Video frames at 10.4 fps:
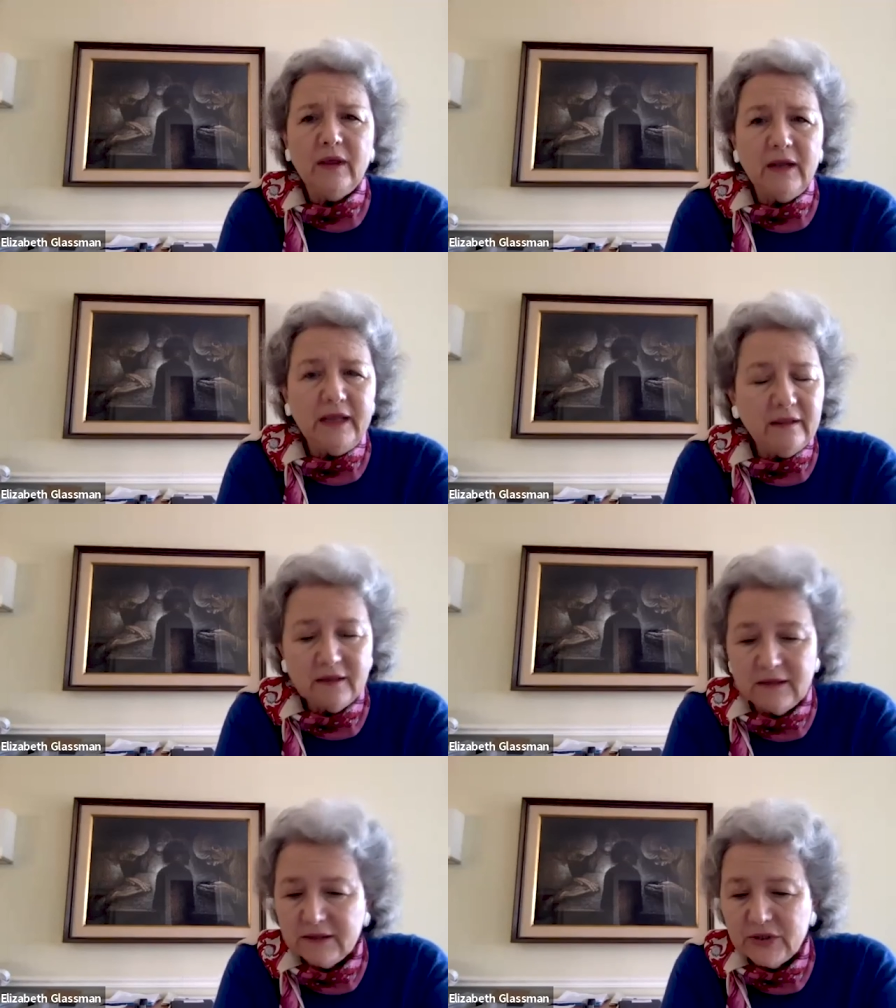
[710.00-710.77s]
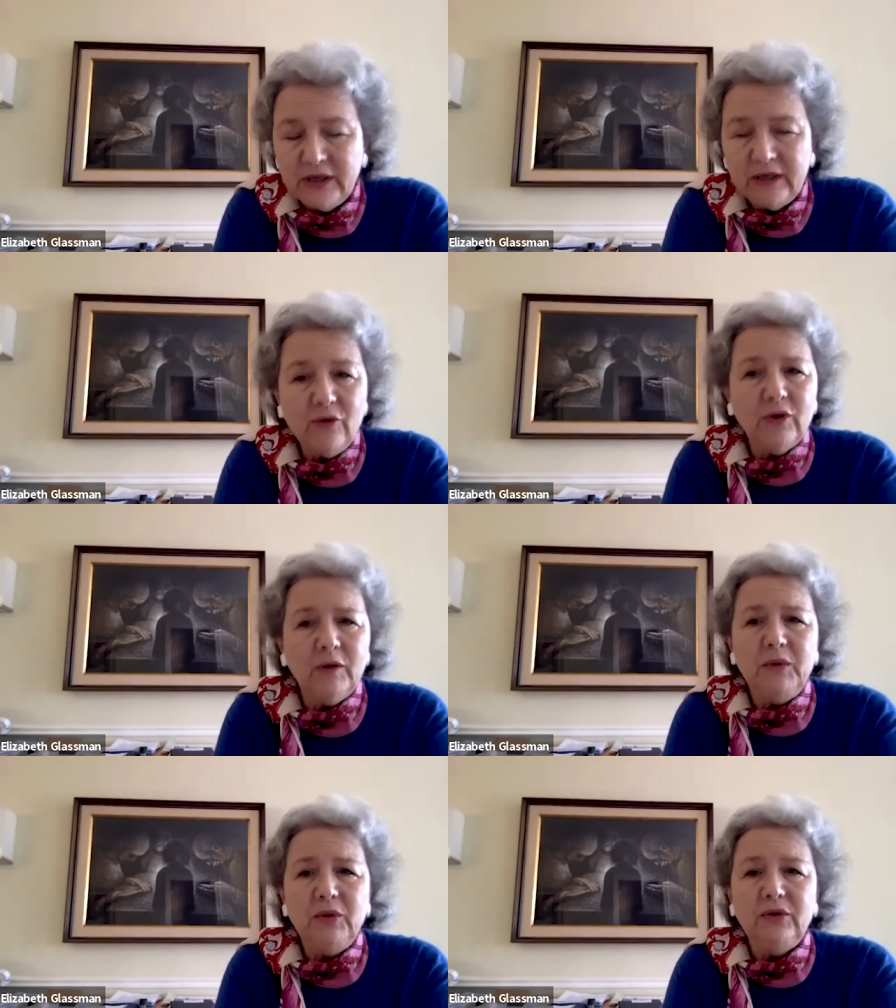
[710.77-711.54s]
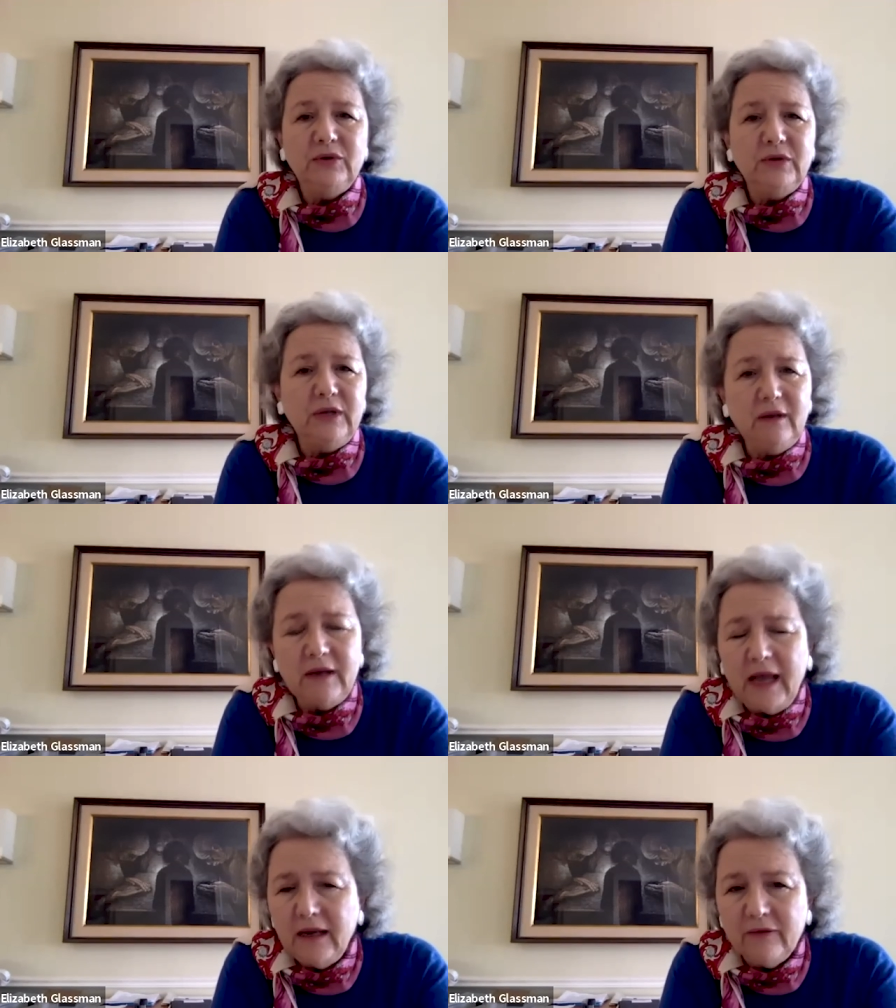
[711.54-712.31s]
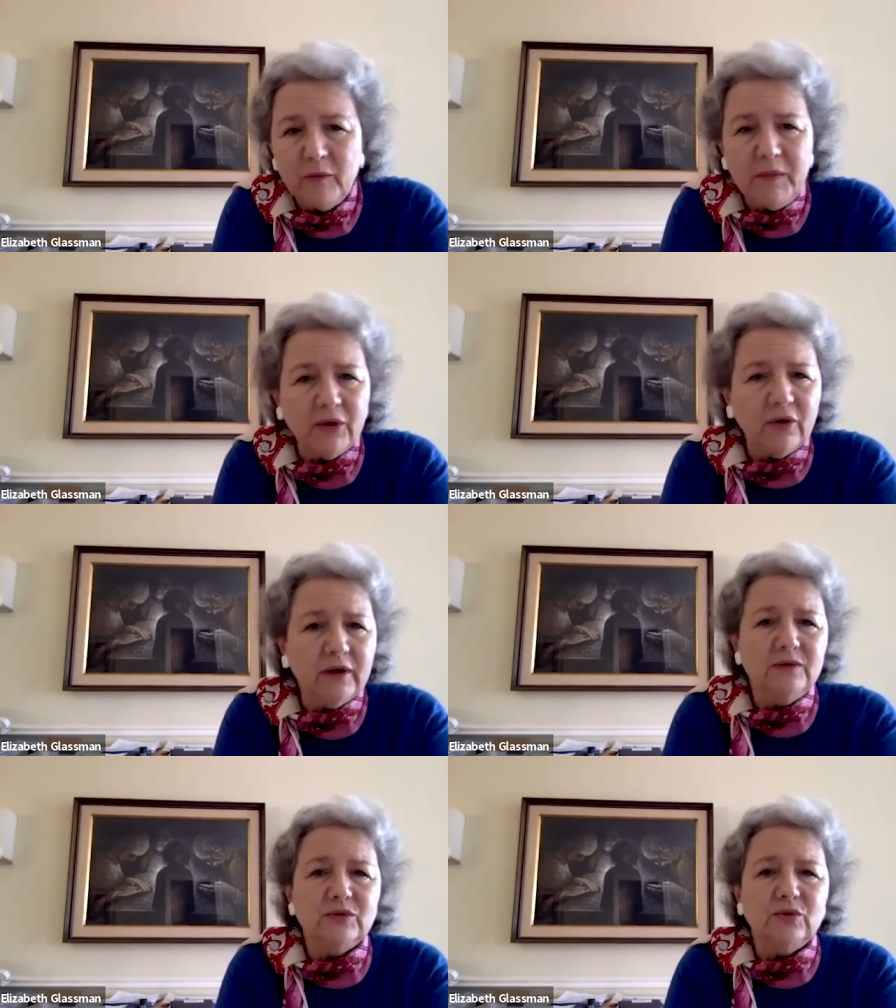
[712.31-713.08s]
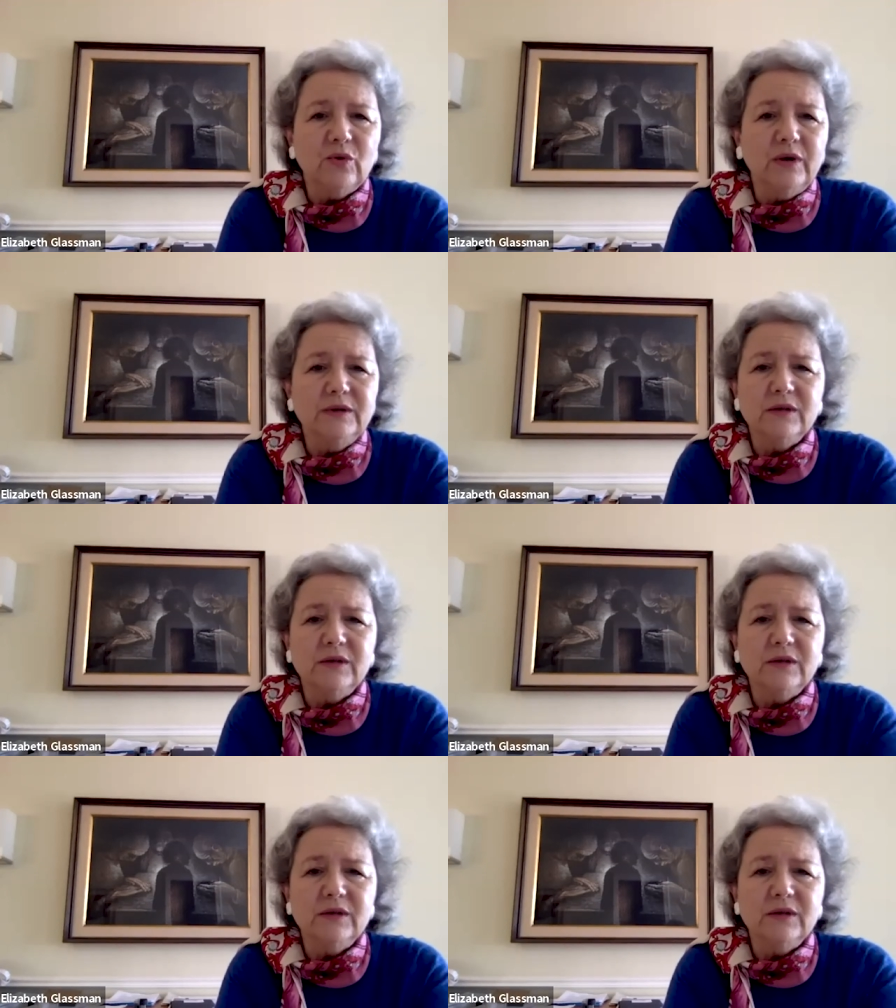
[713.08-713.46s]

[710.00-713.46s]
in the Latino community, Native American stories.